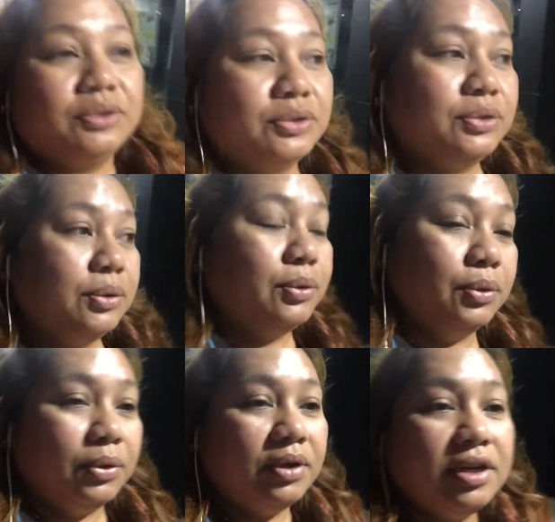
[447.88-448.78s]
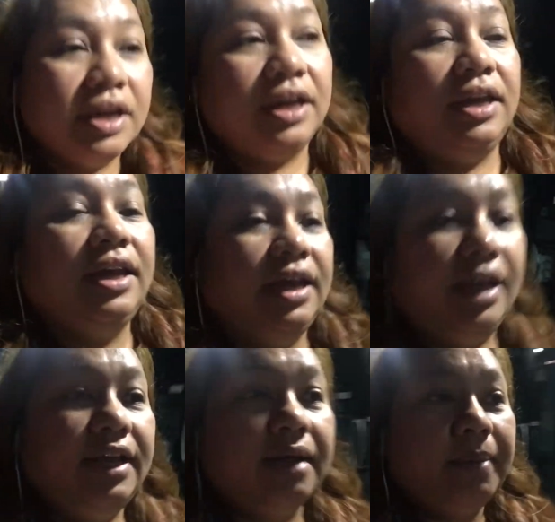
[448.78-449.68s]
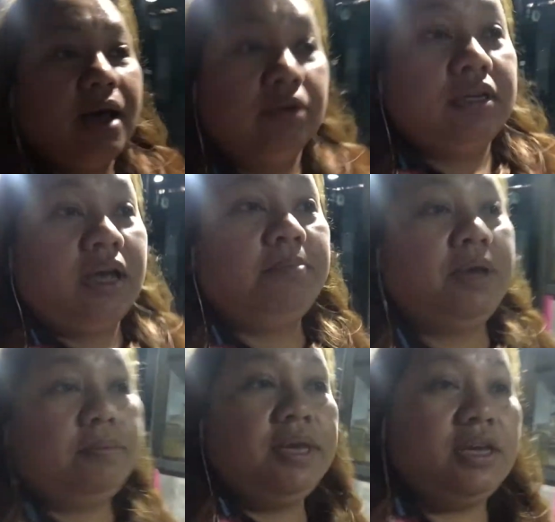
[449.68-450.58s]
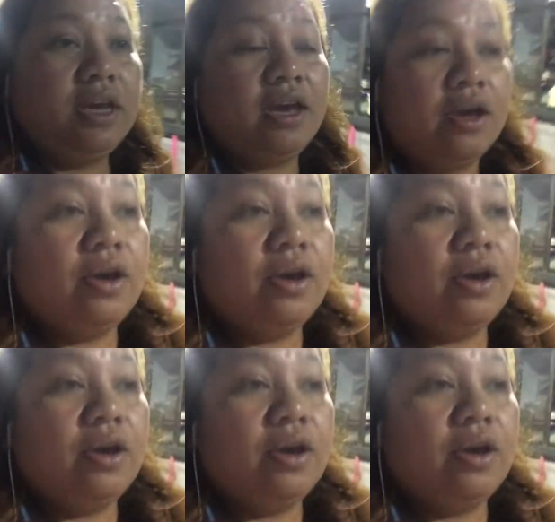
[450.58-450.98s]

So, in about maybe